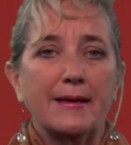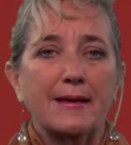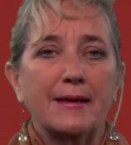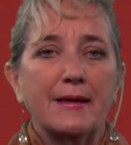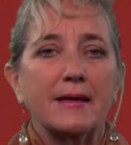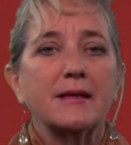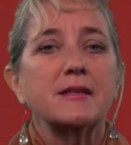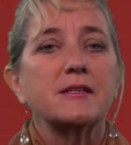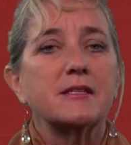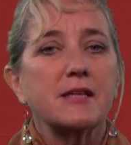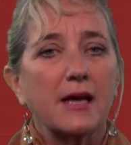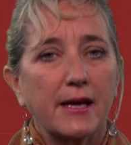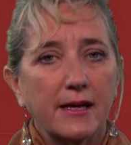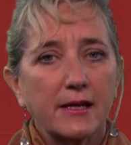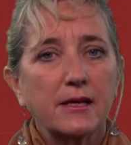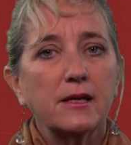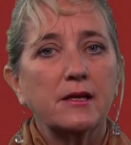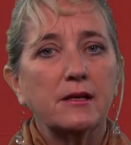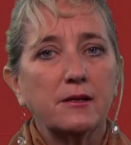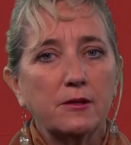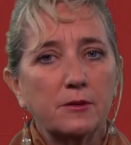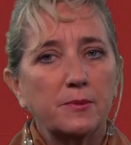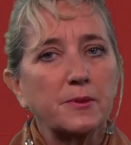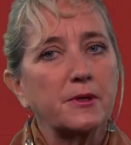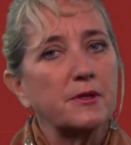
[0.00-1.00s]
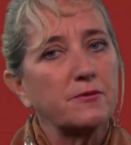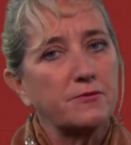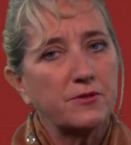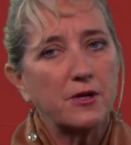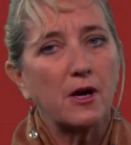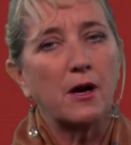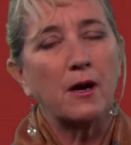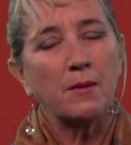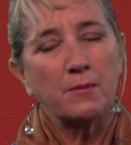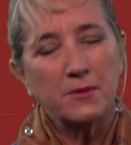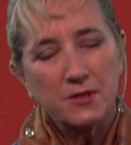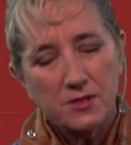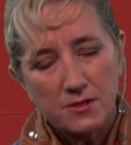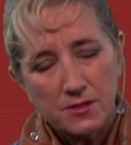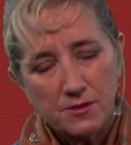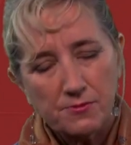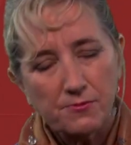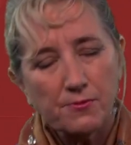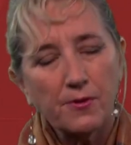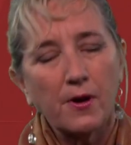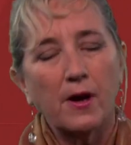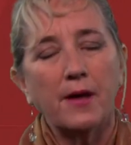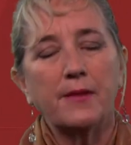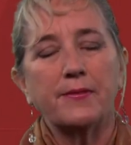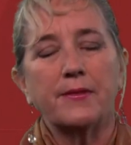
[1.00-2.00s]
And take a little bit of time and just
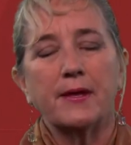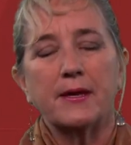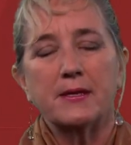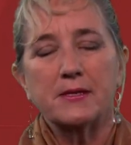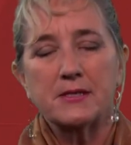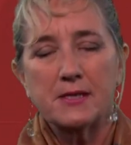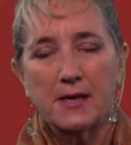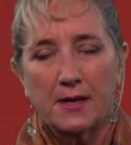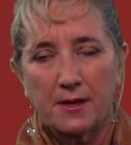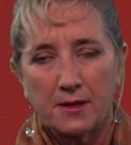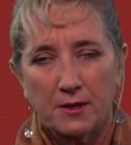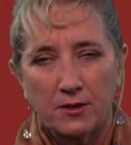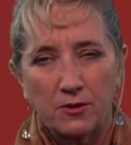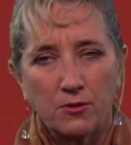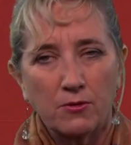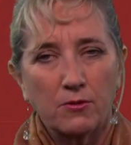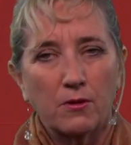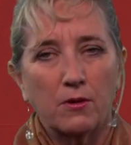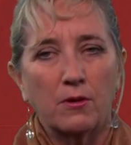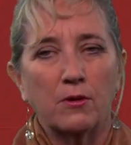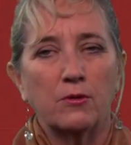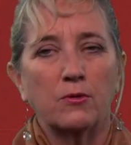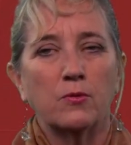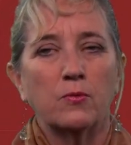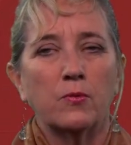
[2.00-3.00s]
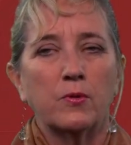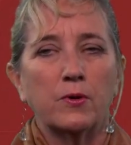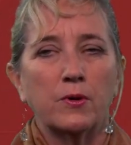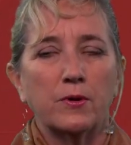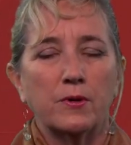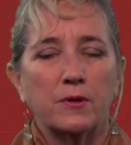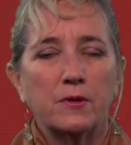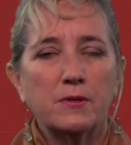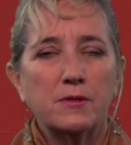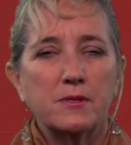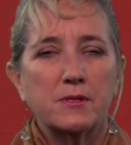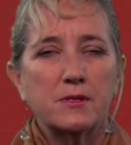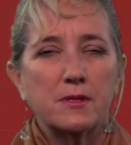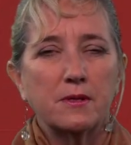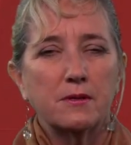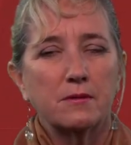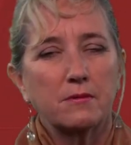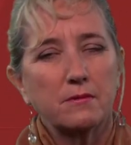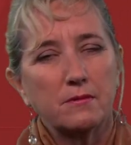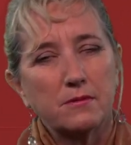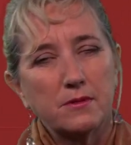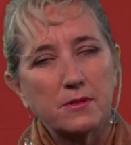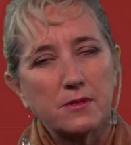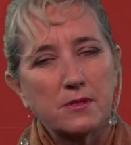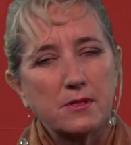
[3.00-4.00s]
write that down in your own words,
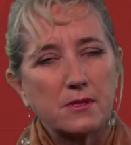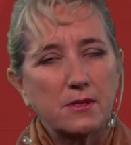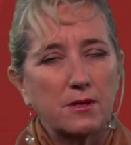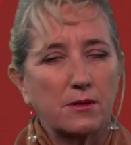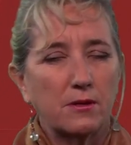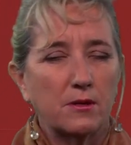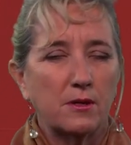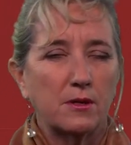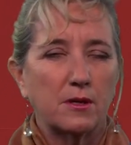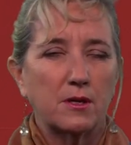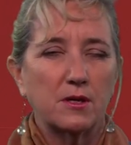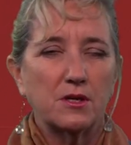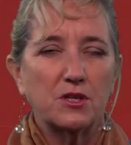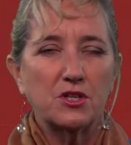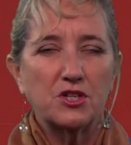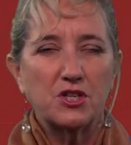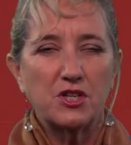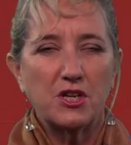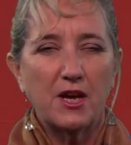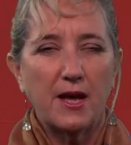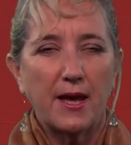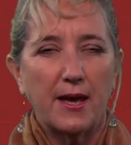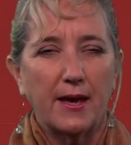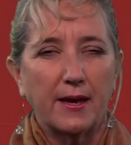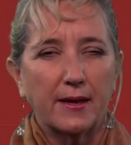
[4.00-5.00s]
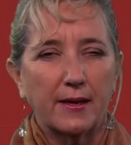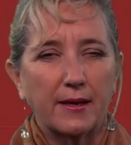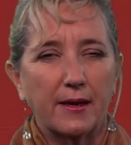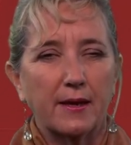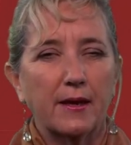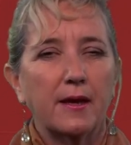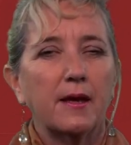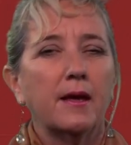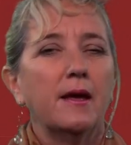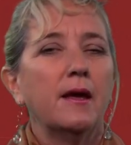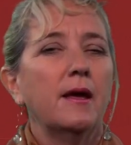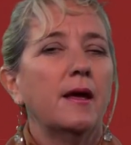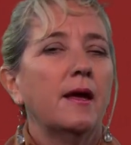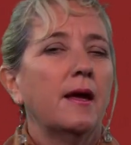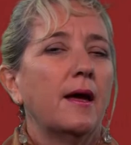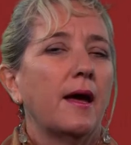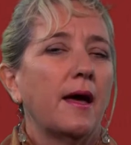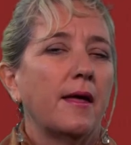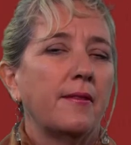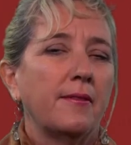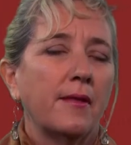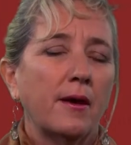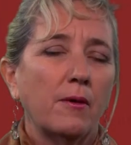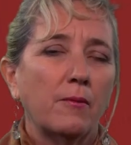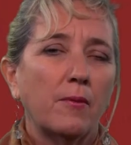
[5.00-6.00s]
just so you can check.
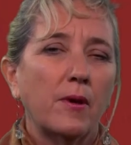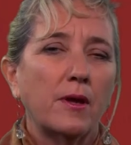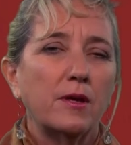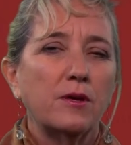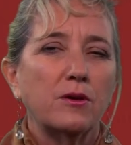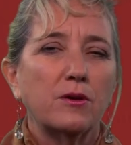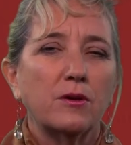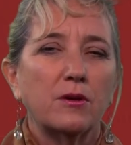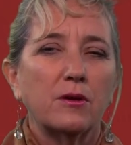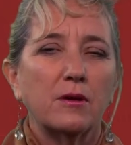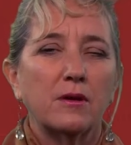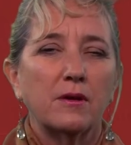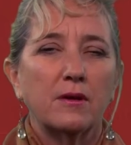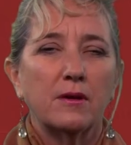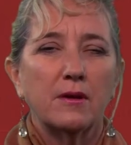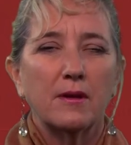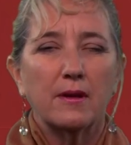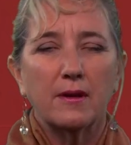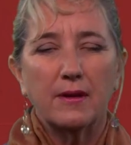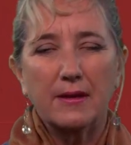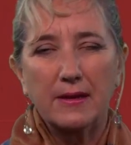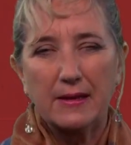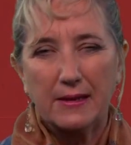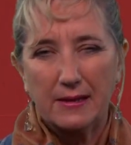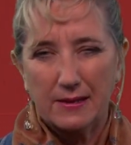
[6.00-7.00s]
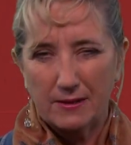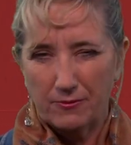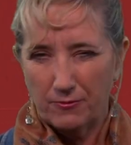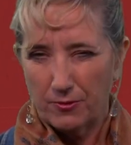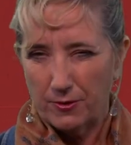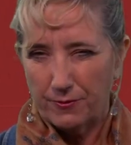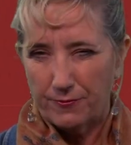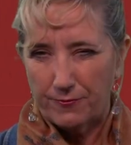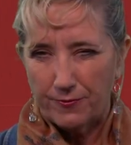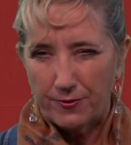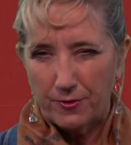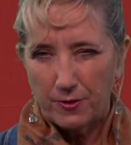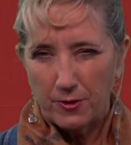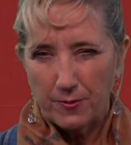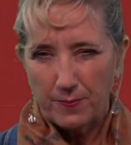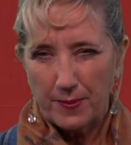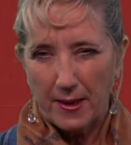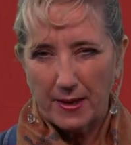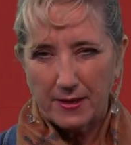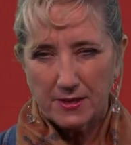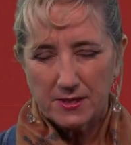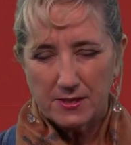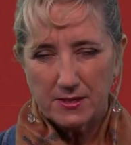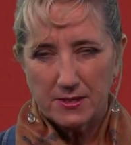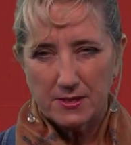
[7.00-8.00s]
And that way you can refer
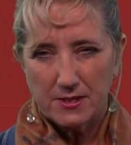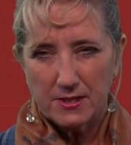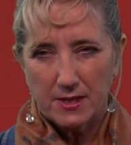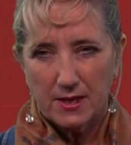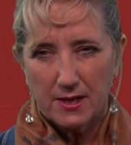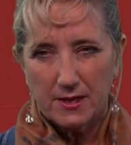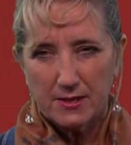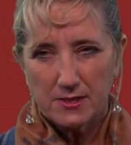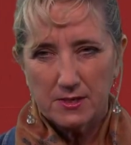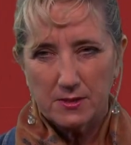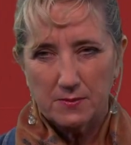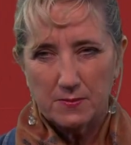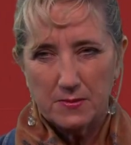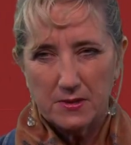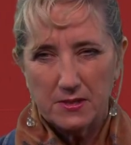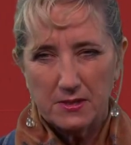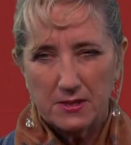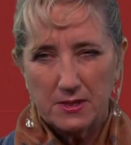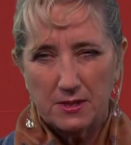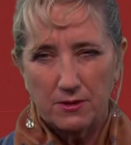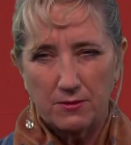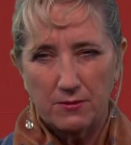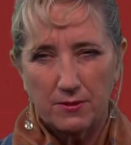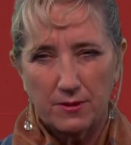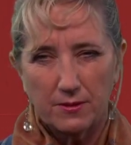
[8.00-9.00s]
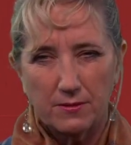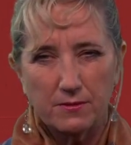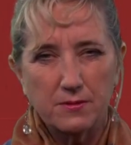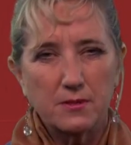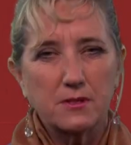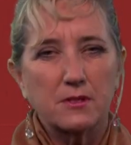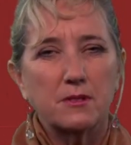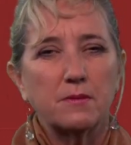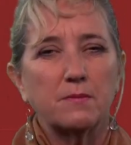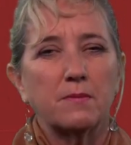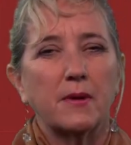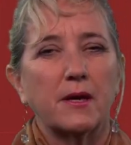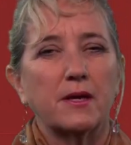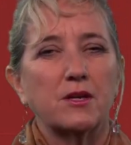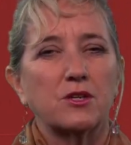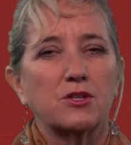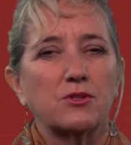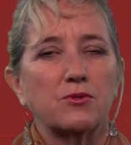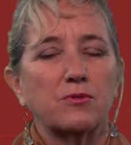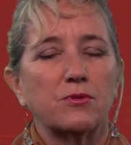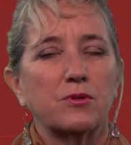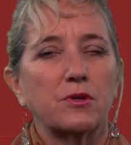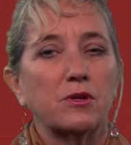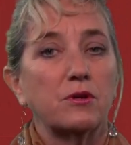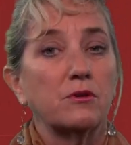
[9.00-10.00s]
back to the task materials to make
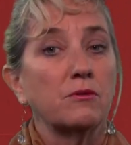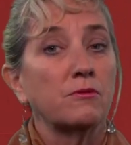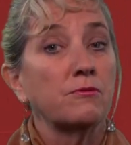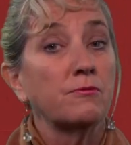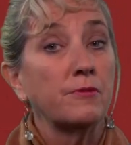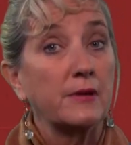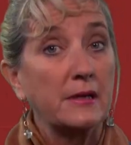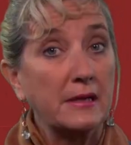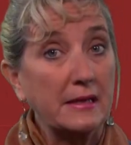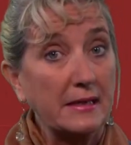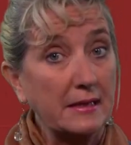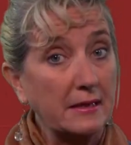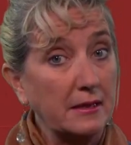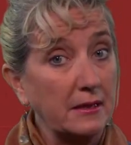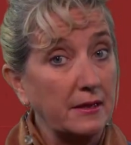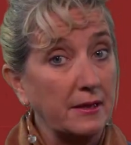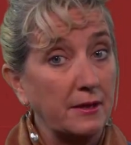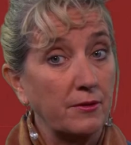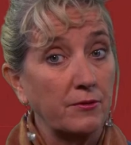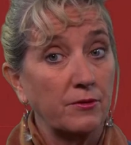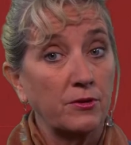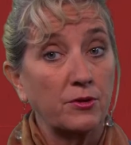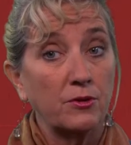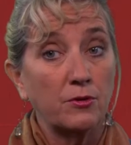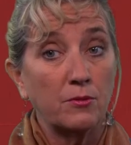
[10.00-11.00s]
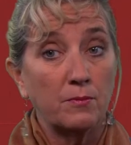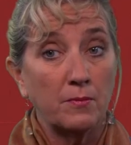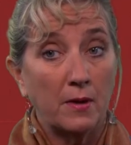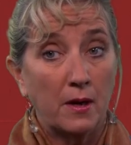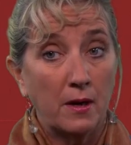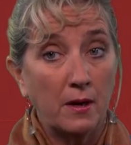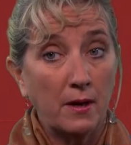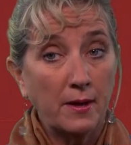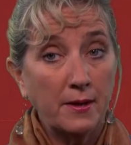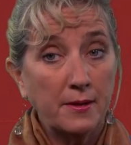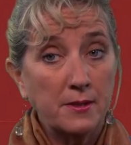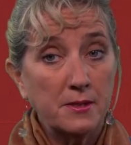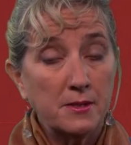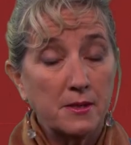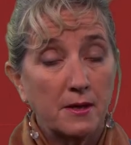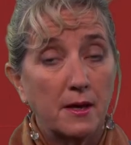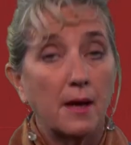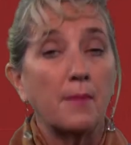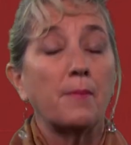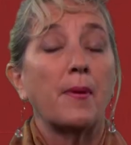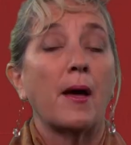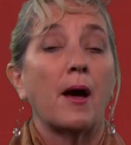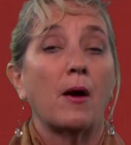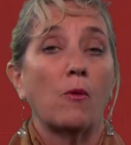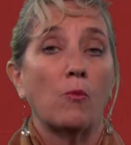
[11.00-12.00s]
sure that you're really clear in your mind
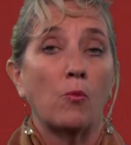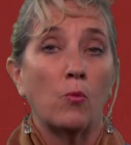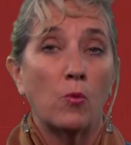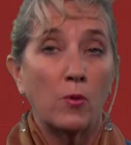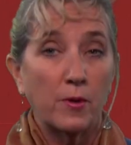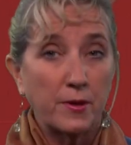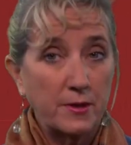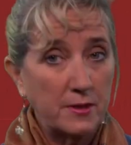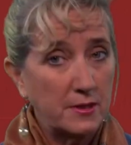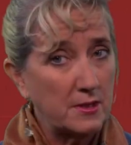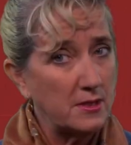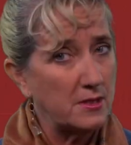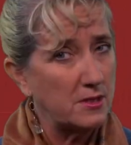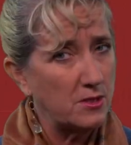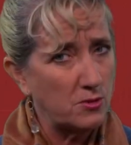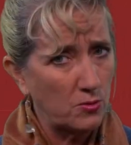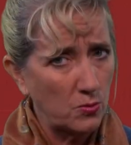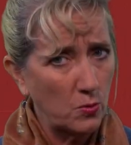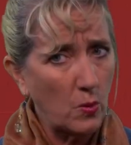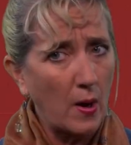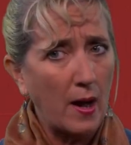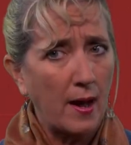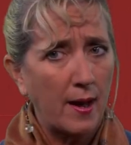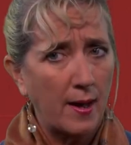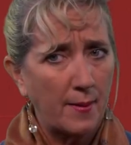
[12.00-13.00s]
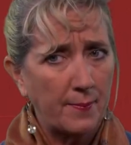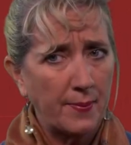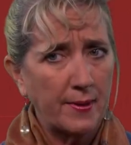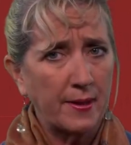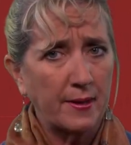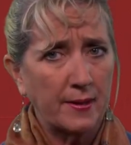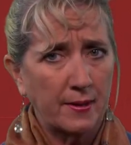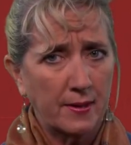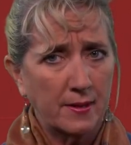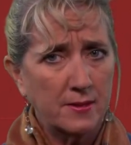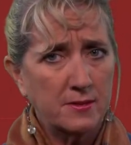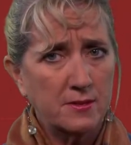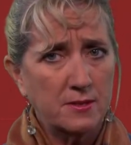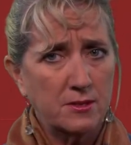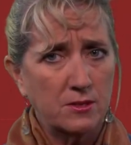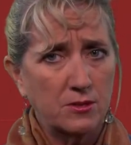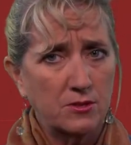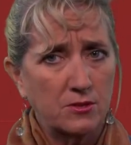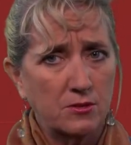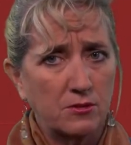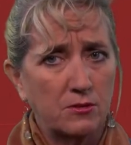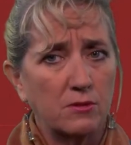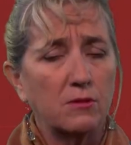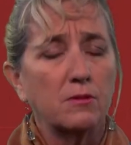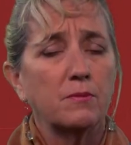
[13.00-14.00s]
about what it is you are being asked to
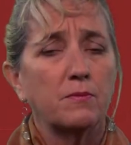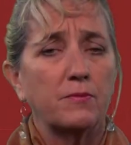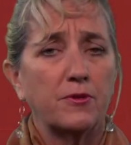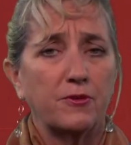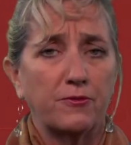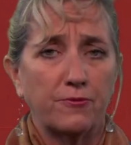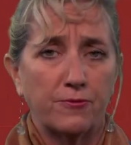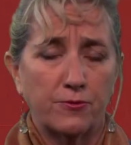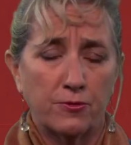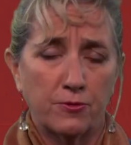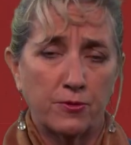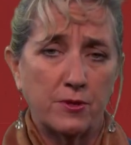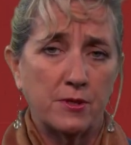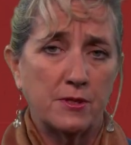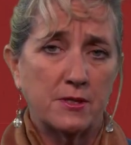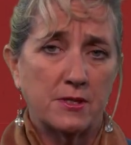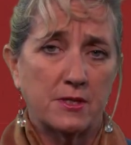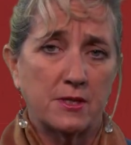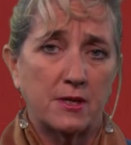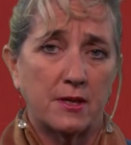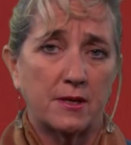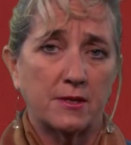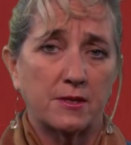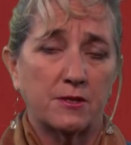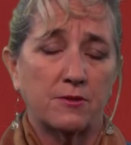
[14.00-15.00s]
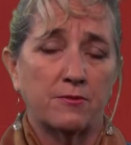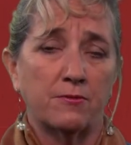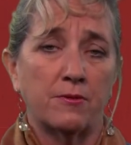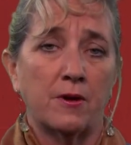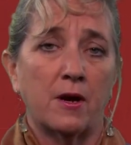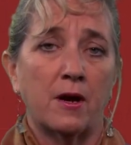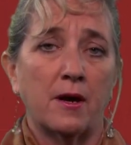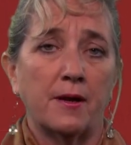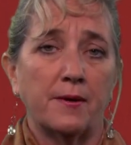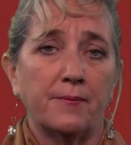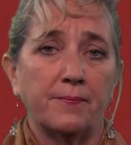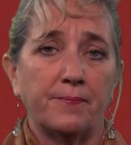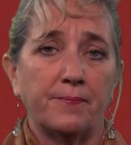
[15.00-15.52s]
do before you start to write.